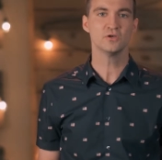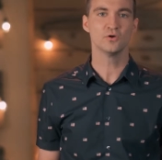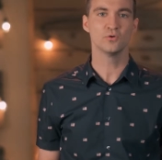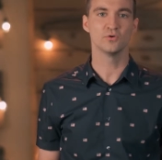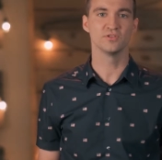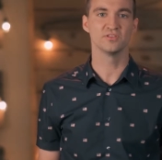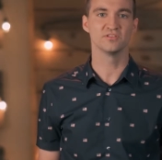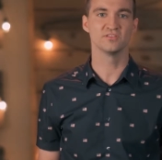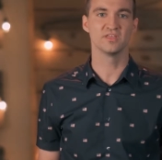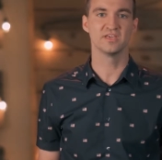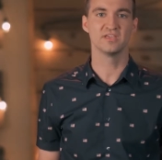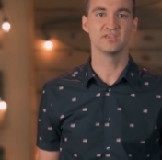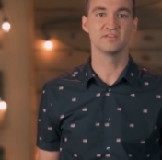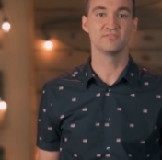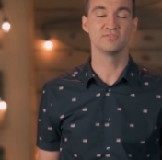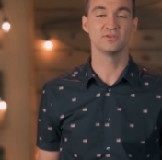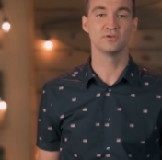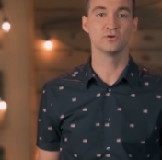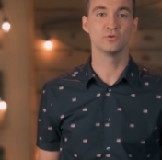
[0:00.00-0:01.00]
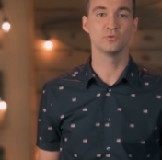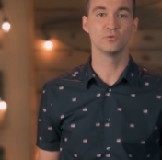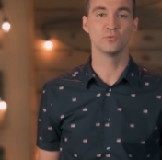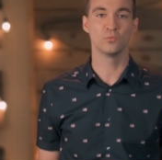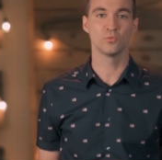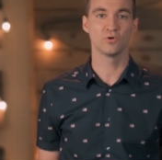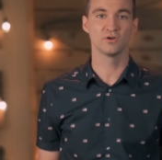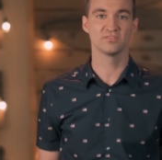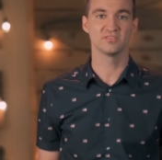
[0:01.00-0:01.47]
whether they feel
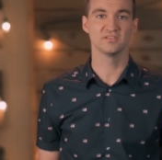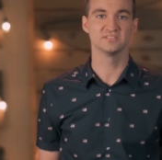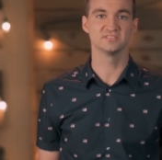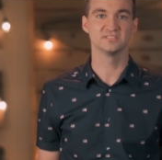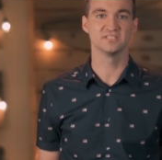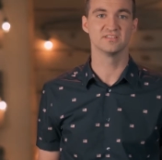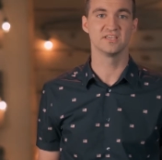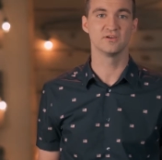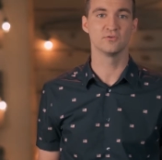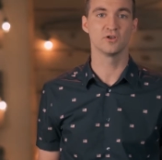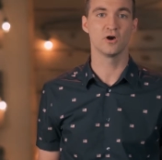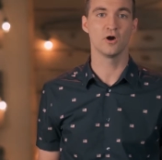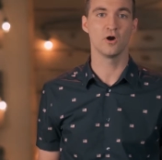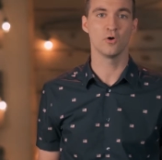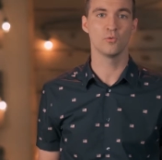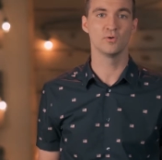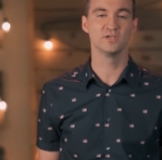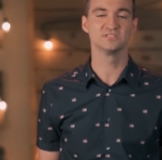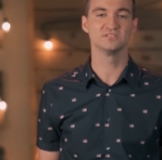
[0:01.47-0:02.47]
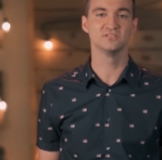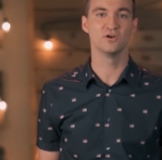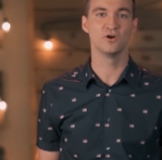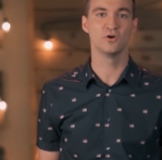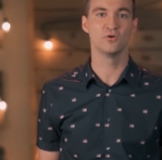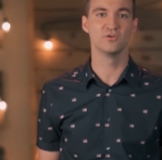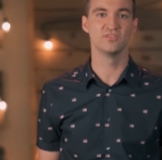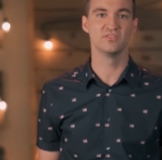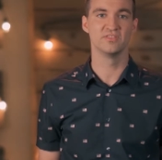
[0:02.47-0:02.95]
worthless, that they would always
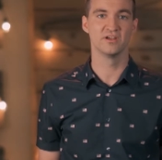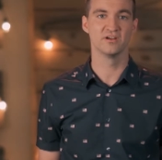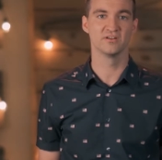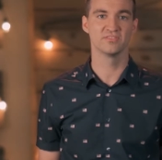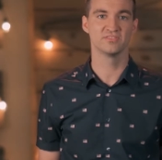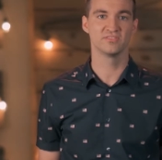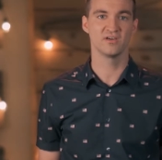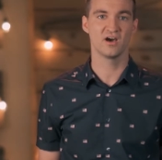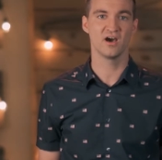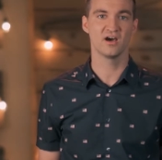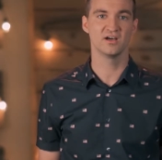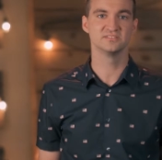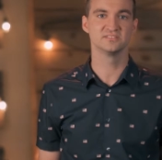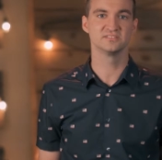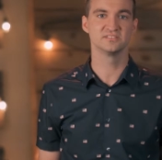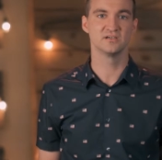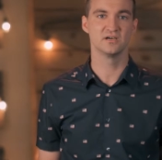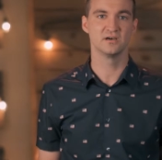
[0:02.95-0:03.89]
know their thoughts,